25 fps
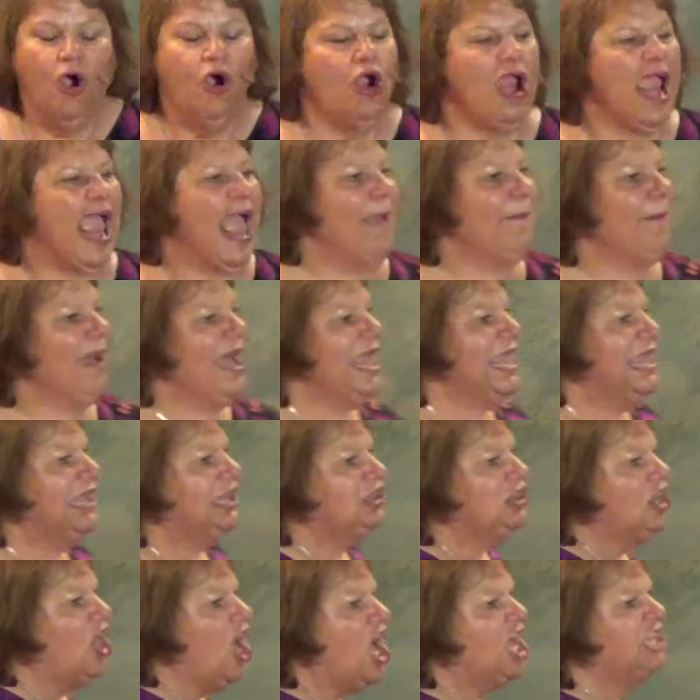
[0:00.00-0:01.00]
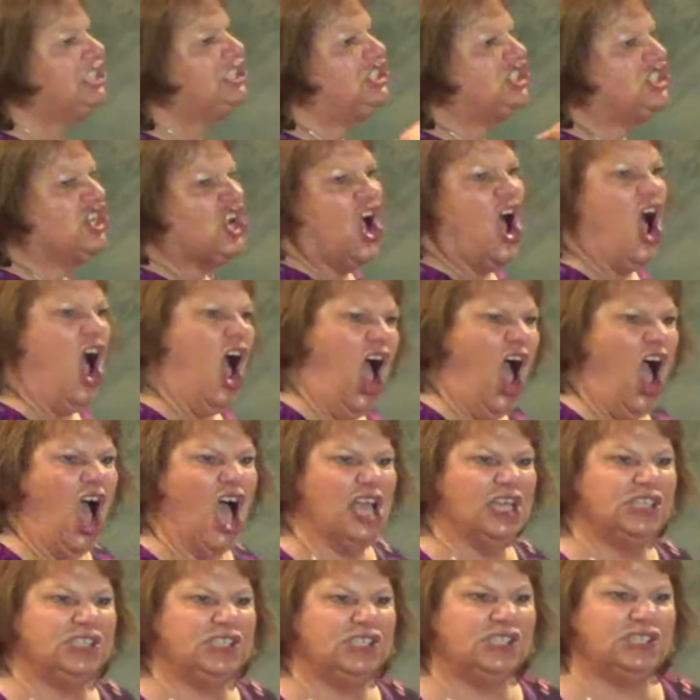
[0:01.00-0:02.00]
Or am I a lost
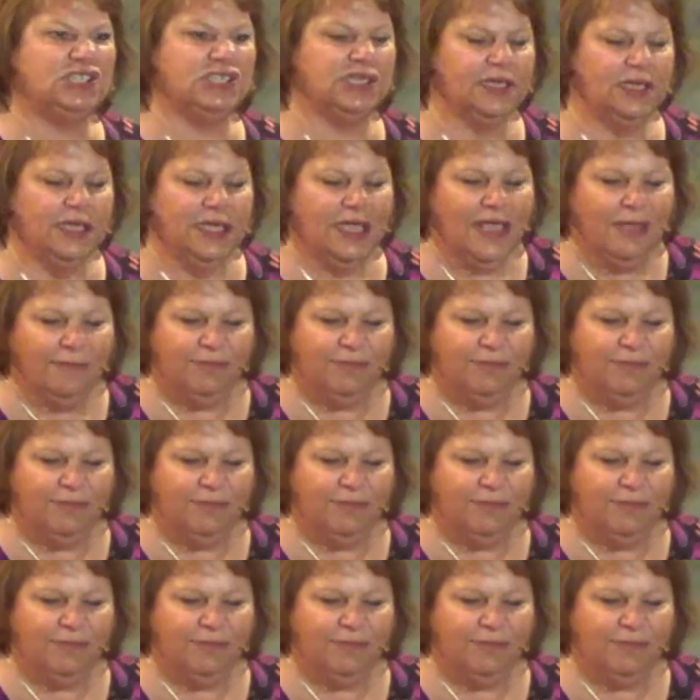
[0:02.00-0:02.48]
cause